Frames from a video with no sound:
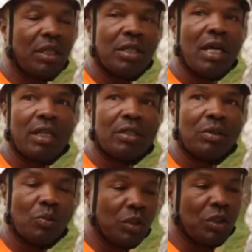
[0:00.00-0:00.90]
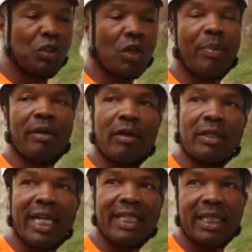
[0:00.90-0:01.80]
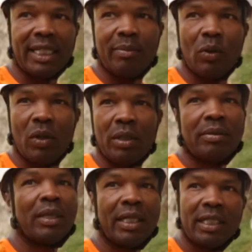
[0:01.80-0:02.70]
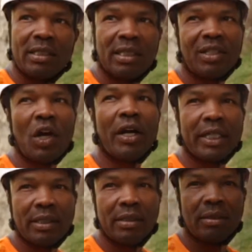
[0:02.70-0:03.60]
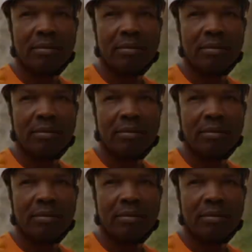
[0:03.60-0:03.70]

the nut would stop it rotating anymore and it's just guided.